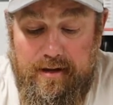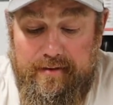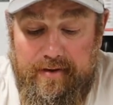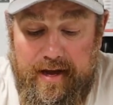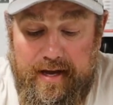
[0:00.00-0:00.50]

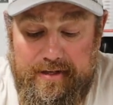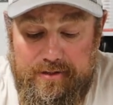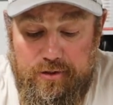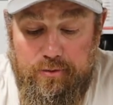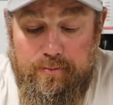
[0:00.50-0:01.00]
I've
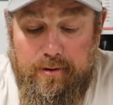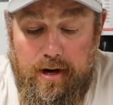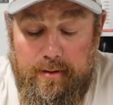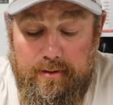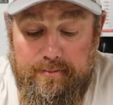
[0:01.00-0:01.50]
had two
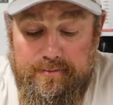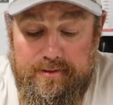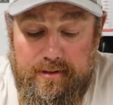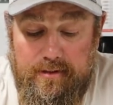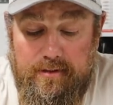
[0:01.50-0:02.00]

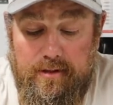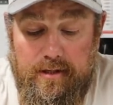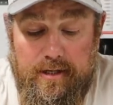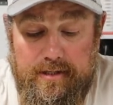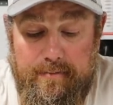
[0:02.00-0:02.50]
problems.
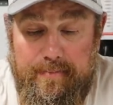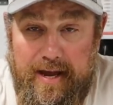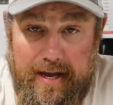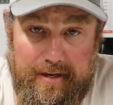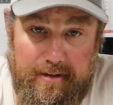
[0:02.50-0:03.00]
The
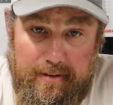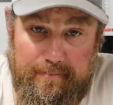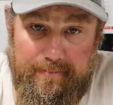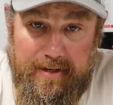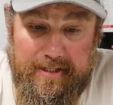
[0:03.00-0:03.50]
band
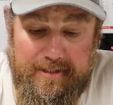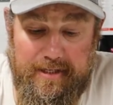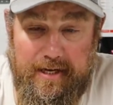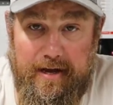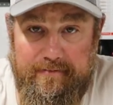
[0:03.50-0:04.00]

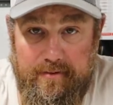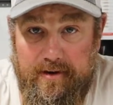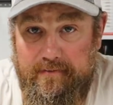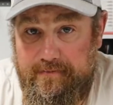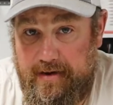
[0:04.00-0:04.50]
busted after
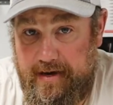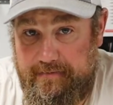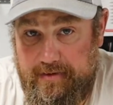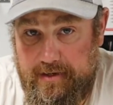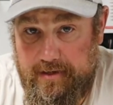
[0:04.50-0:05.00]
about
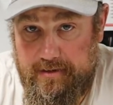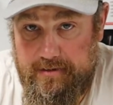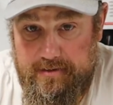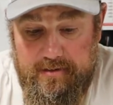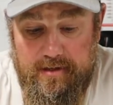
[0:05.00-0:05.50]
5
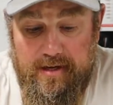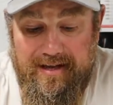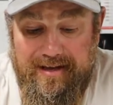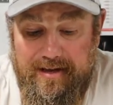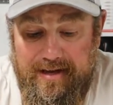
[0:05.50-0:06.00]
years,
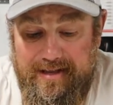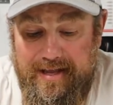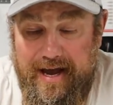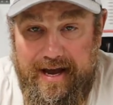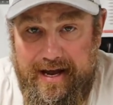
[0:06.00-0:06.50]
and
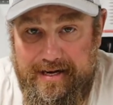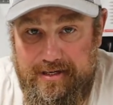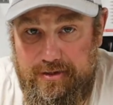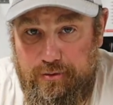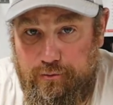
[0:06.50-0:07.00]
that had to
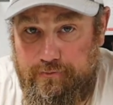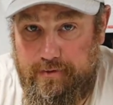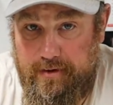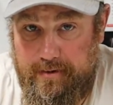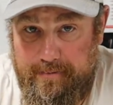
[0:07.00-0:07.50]
do
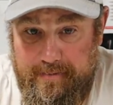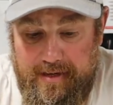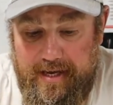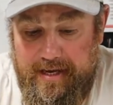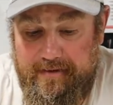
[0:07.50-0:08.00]
from
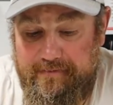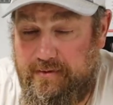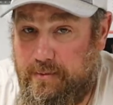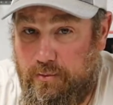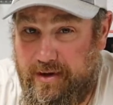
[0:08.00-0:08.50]
heat
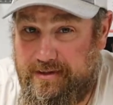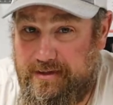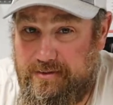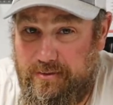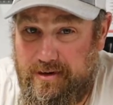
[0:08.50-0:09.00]
from a
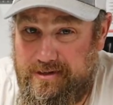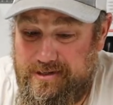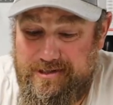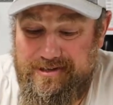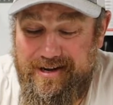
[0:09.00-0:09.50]
welding
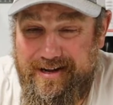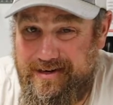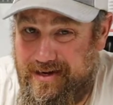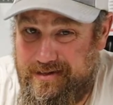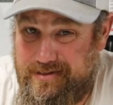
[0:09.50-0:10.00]
torch, not
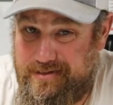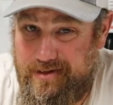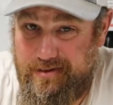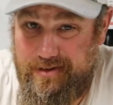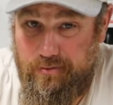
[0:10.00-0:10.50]

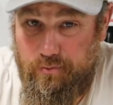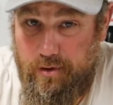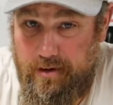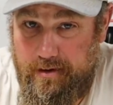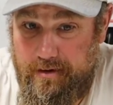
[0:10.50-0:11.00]
necessarily the
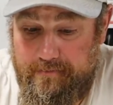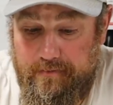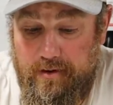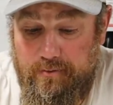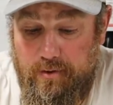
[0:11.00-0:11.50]

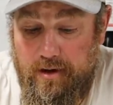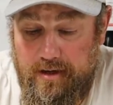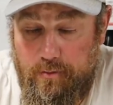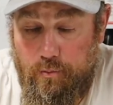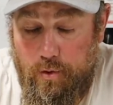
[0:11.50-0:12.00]

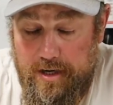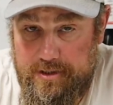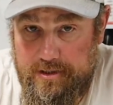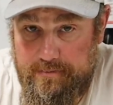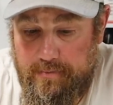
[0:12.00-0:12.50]

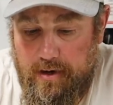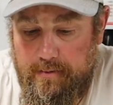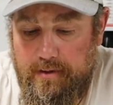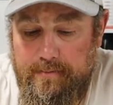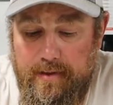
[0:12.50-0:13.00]
watch's
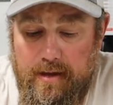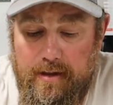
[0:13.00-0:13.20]
problem.